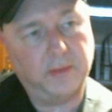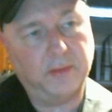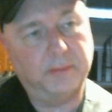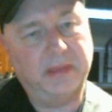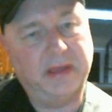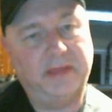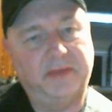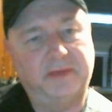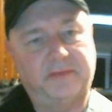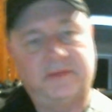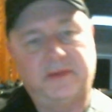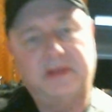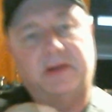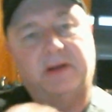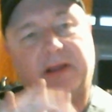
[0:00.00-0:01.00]
but this
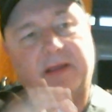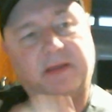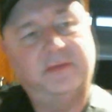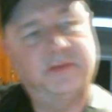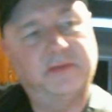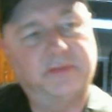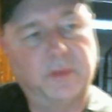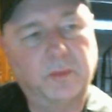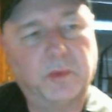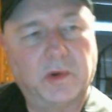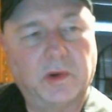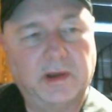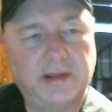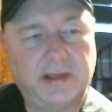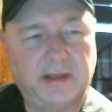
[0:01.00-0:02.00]
fingering is just
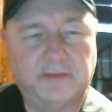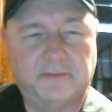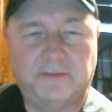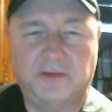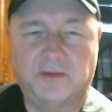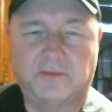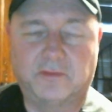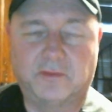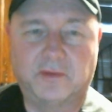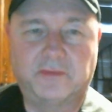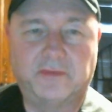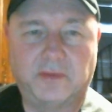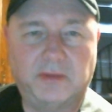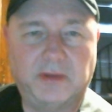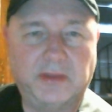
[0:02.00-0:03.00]
important to get a feel for.
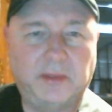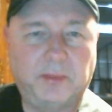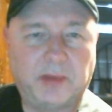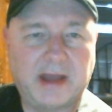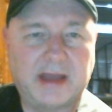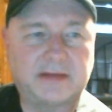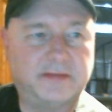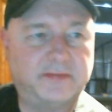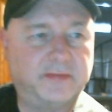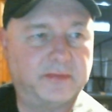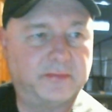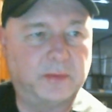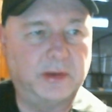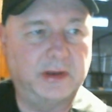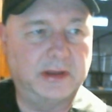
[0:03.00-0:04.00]
So really practice
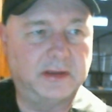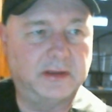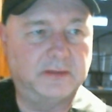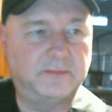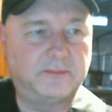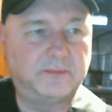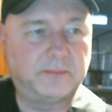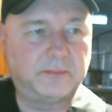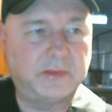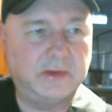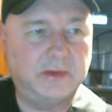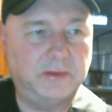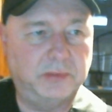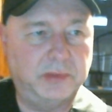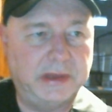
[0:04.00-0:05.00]
this one a good
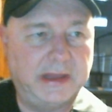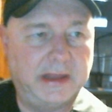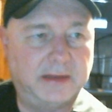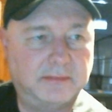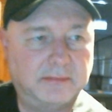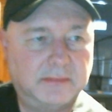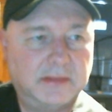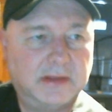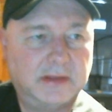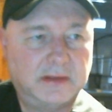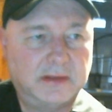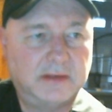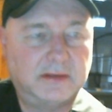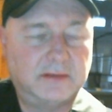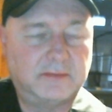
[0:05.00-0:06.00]
bit
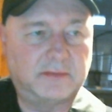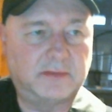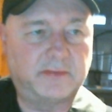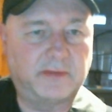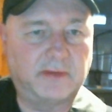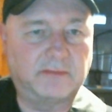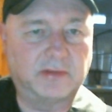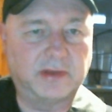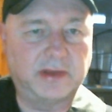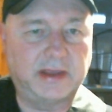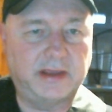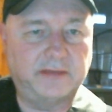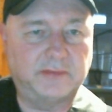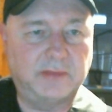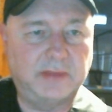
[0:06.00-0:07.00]
for several
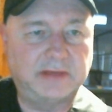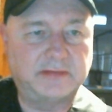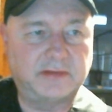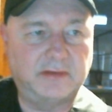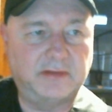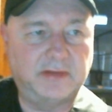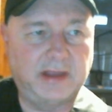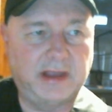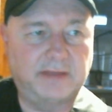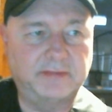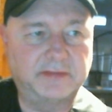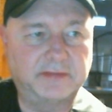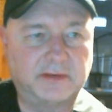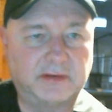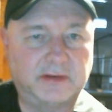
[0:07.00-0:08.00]
days, and make sure you really have
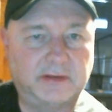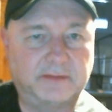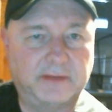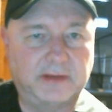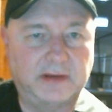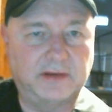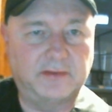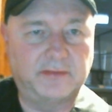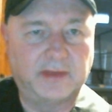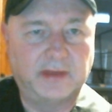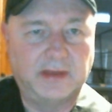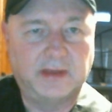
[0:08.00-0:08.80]
this under your fingers.